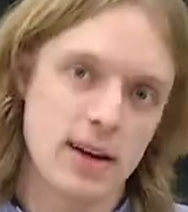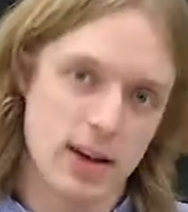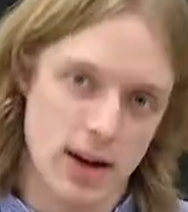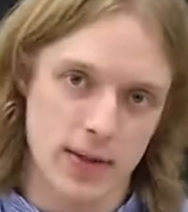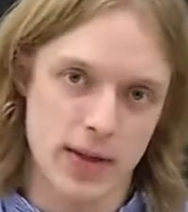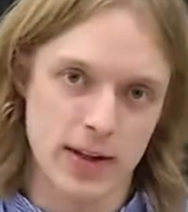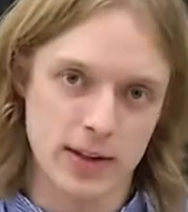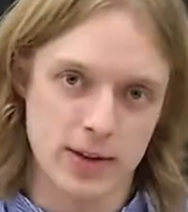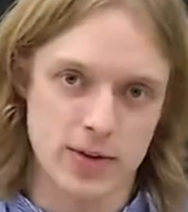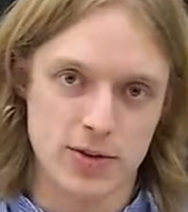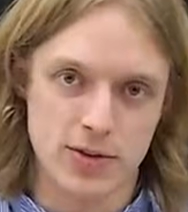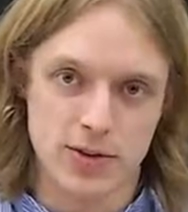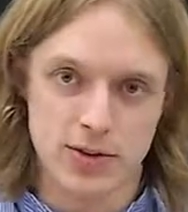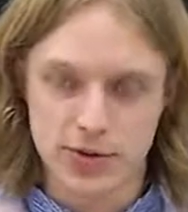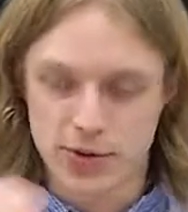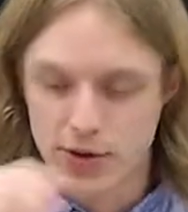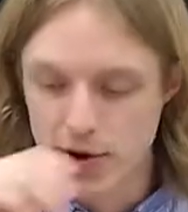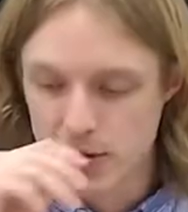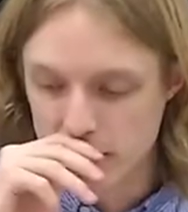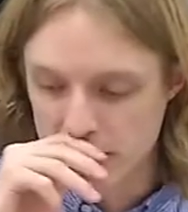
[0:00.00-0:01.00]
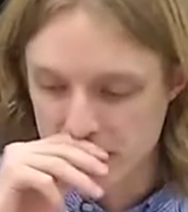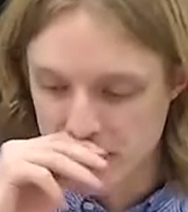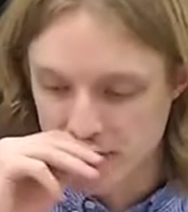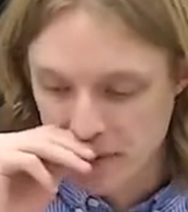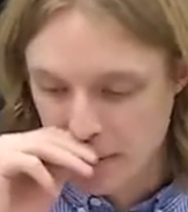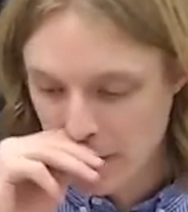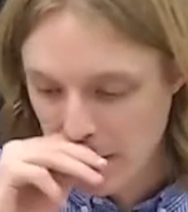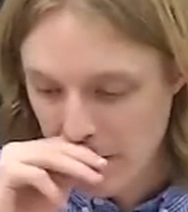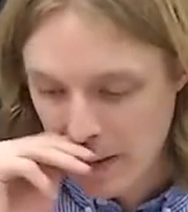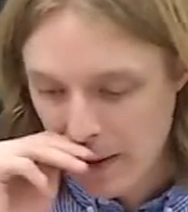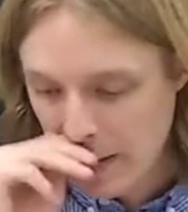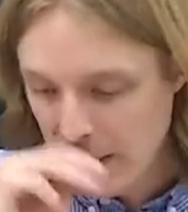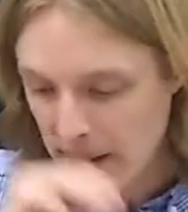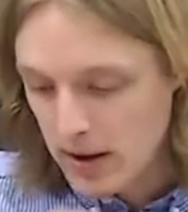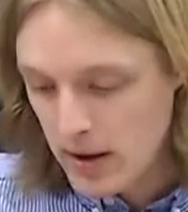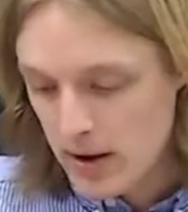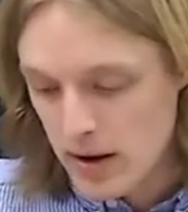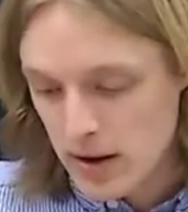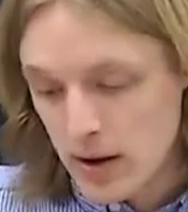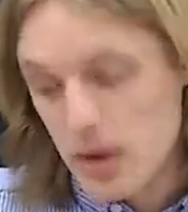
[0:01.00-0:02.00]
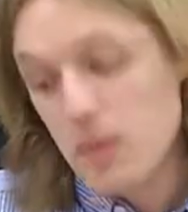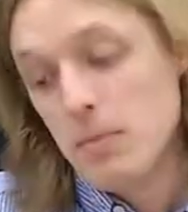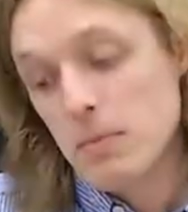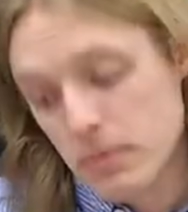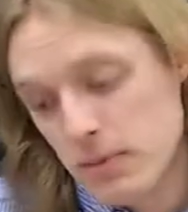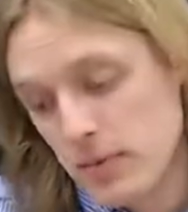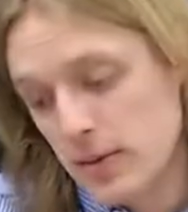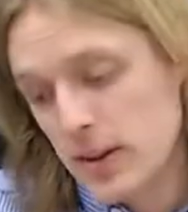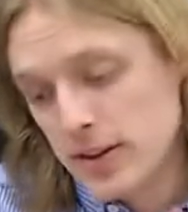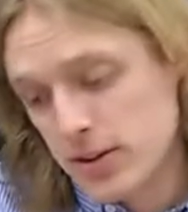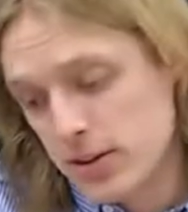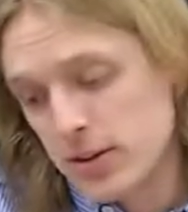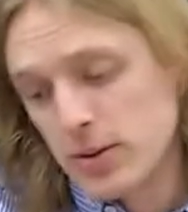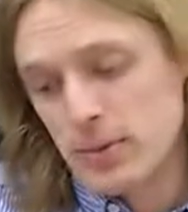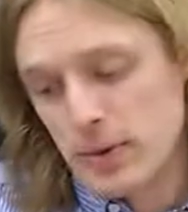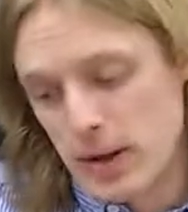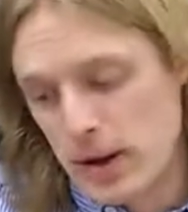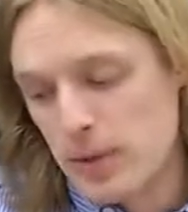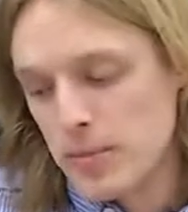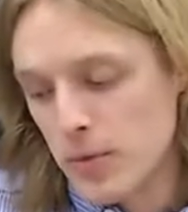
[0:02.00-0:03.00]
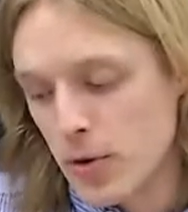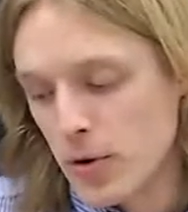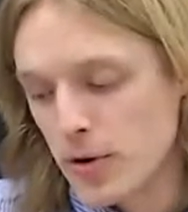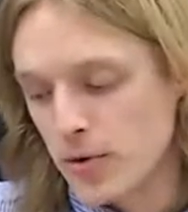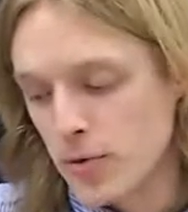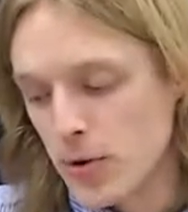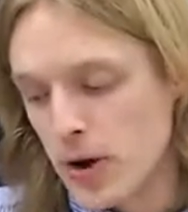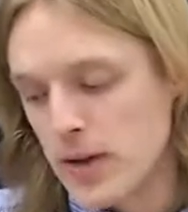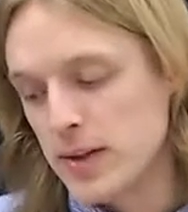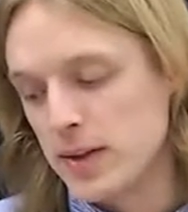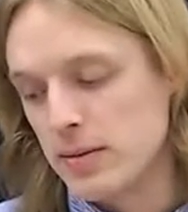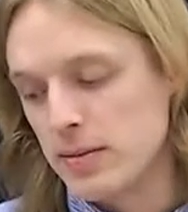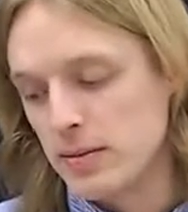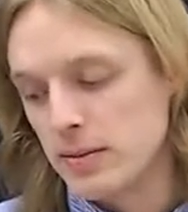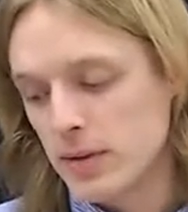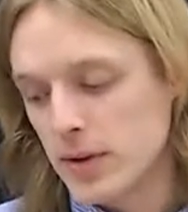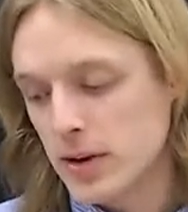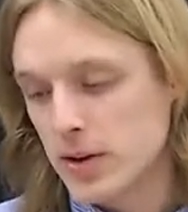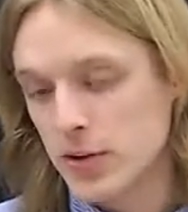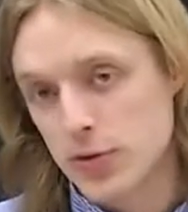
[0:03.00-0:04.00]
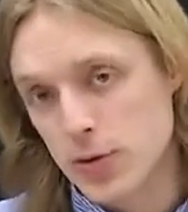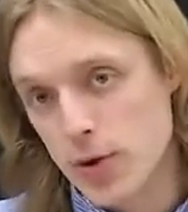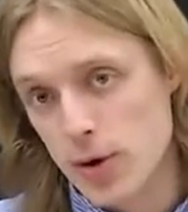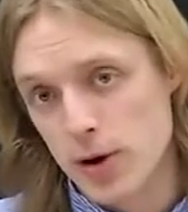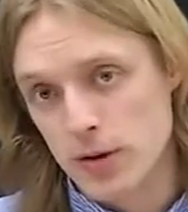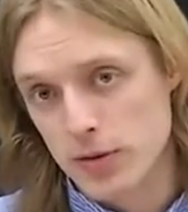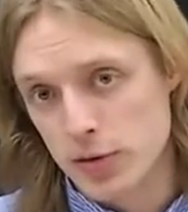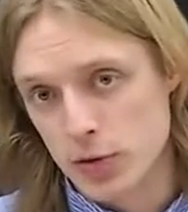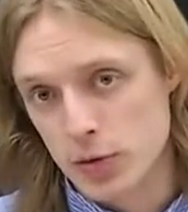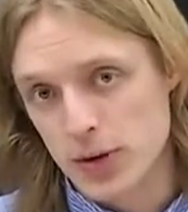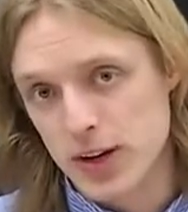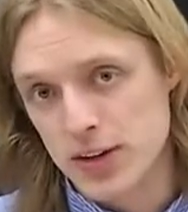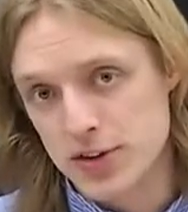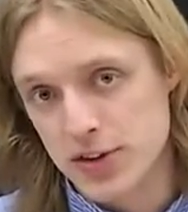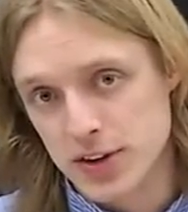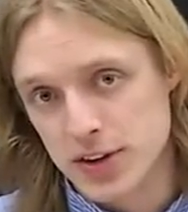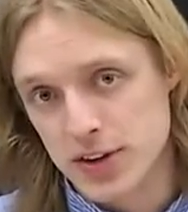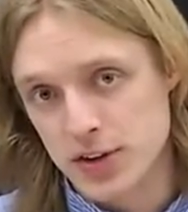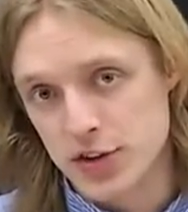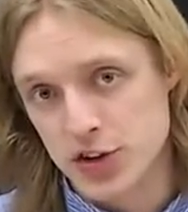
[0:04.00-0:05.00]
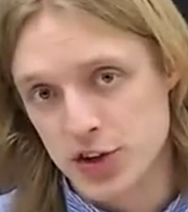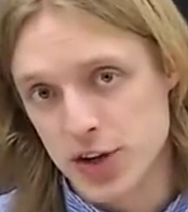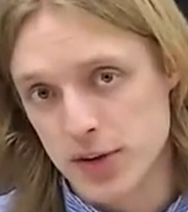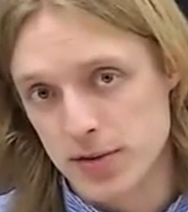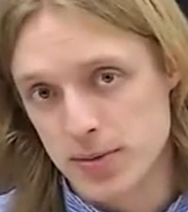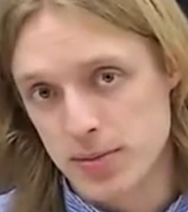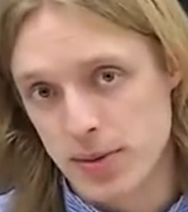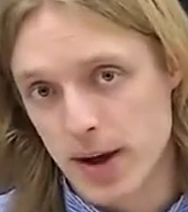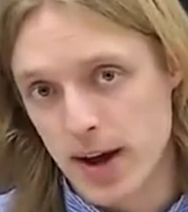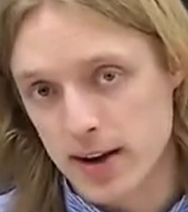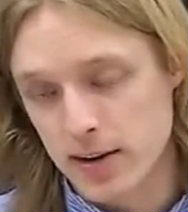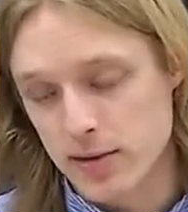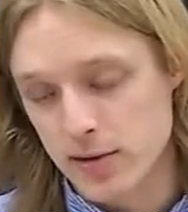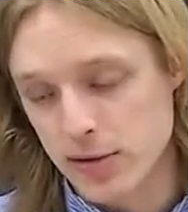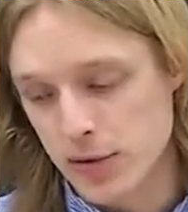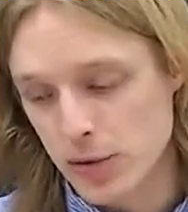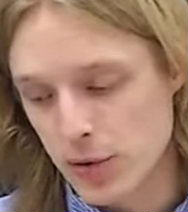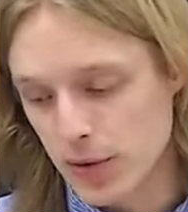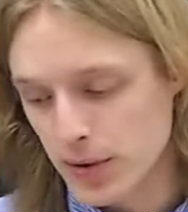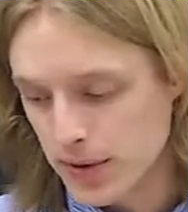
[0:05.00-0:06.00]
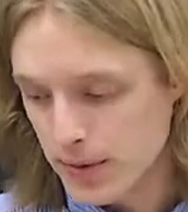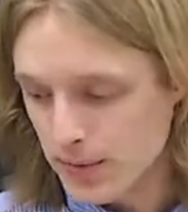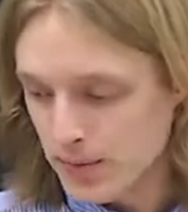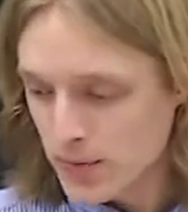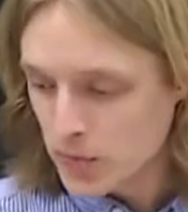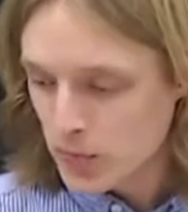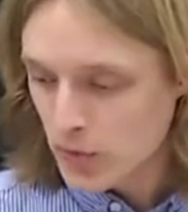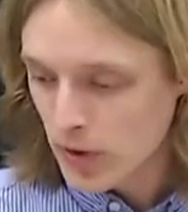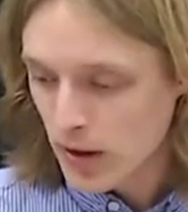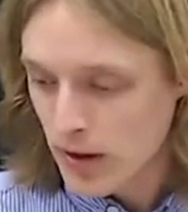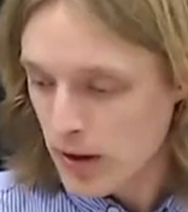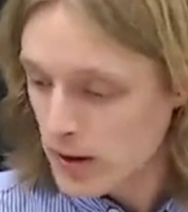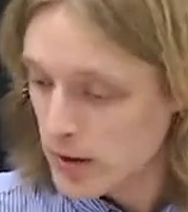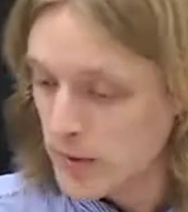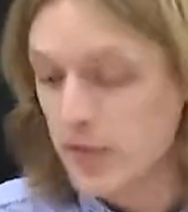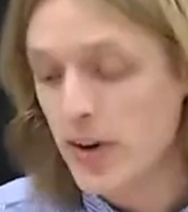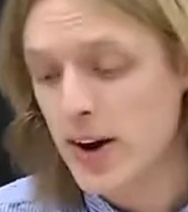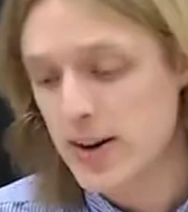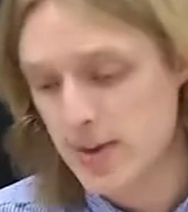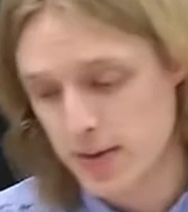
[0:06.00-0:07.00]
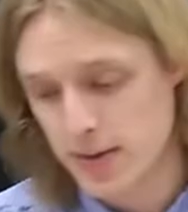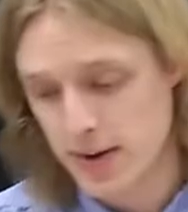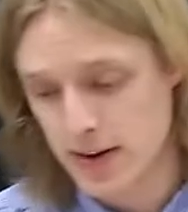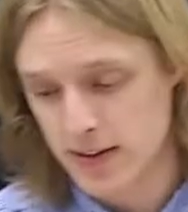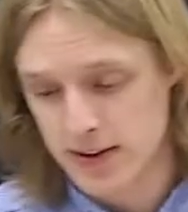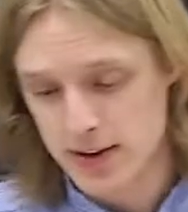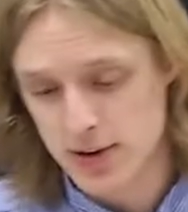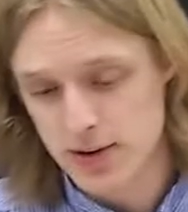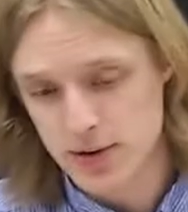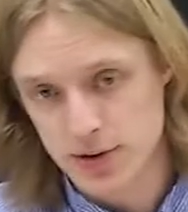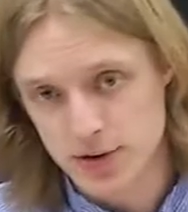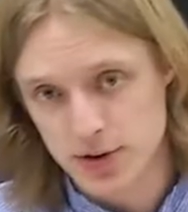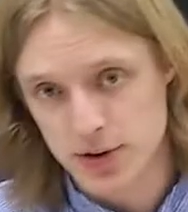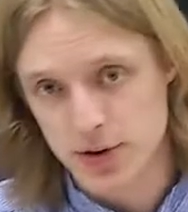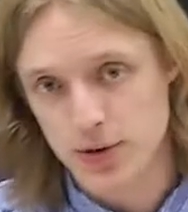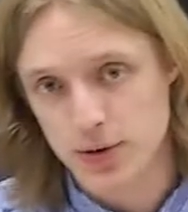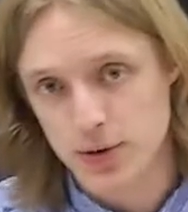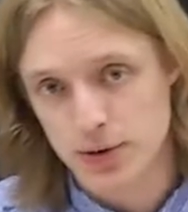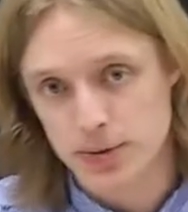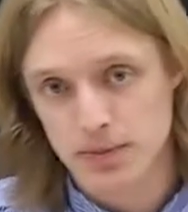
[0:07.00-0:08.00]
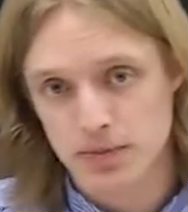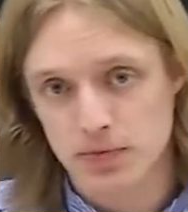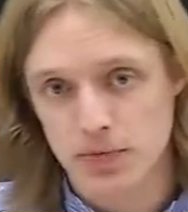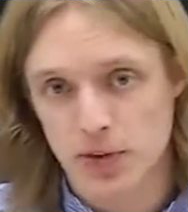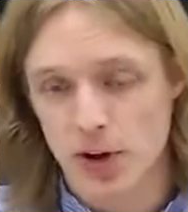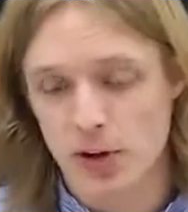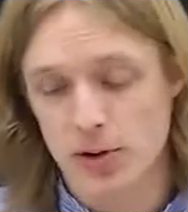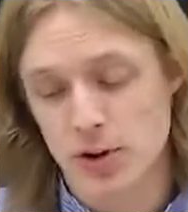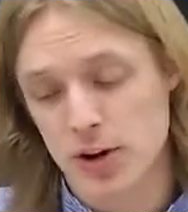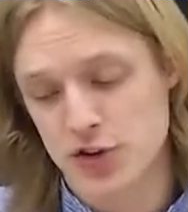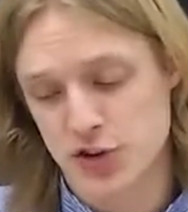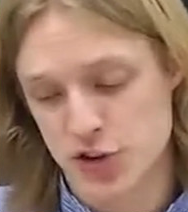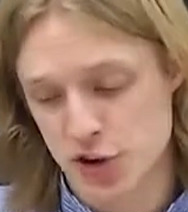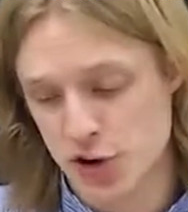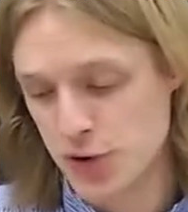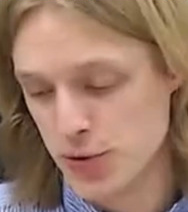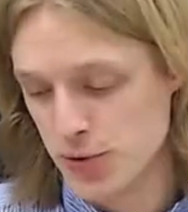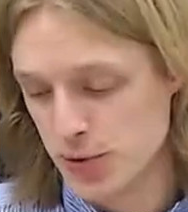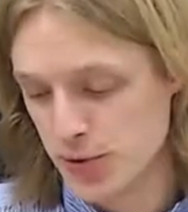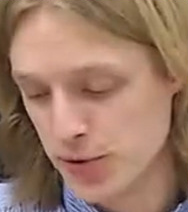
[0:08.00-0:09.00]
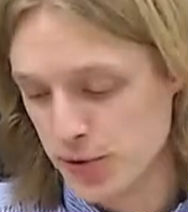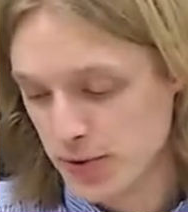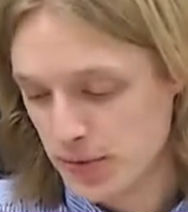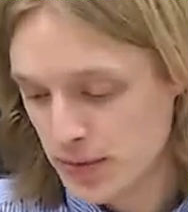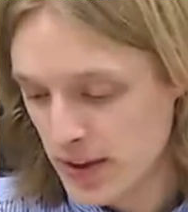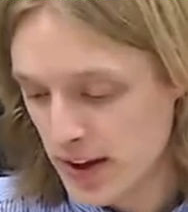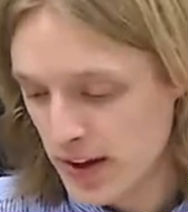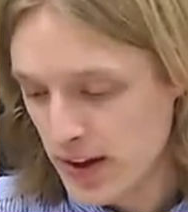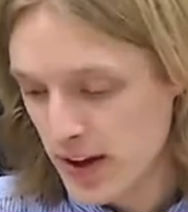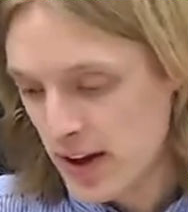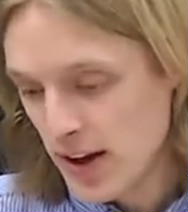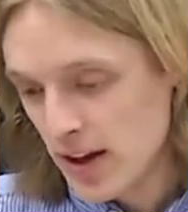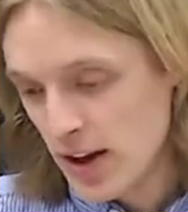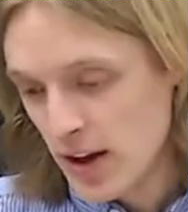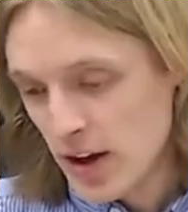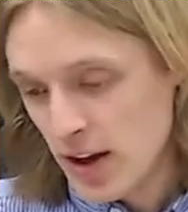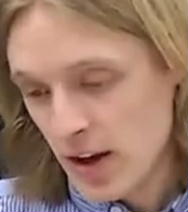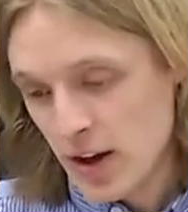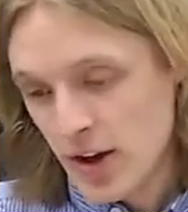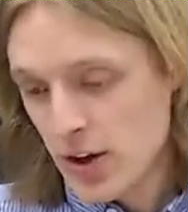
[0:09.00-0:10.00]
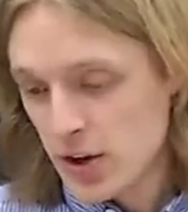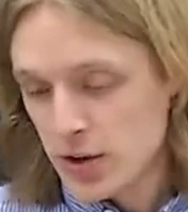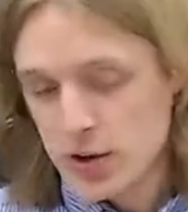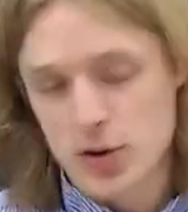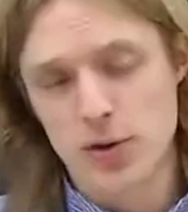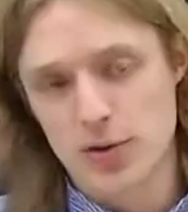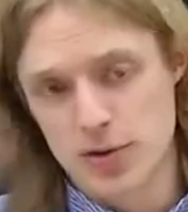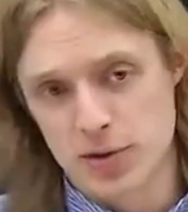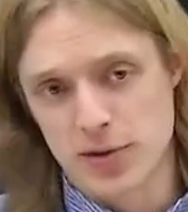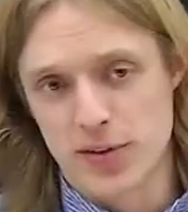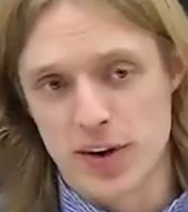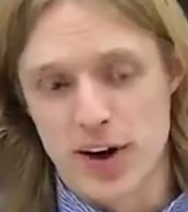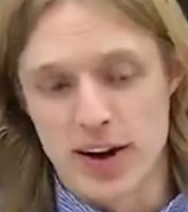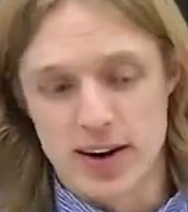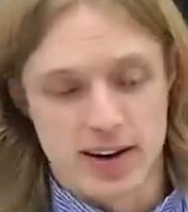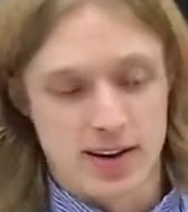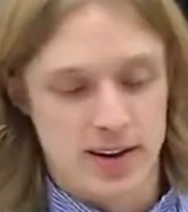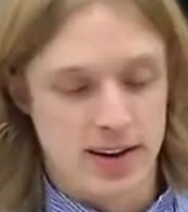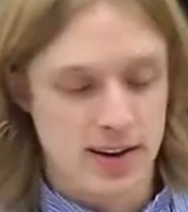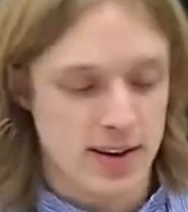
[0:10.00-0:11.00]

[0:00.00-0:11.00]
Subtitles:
and they lose control of it. This is an important way that control of a region can shift back and forth. The final thing that you can do are launch coups. Coups are fun.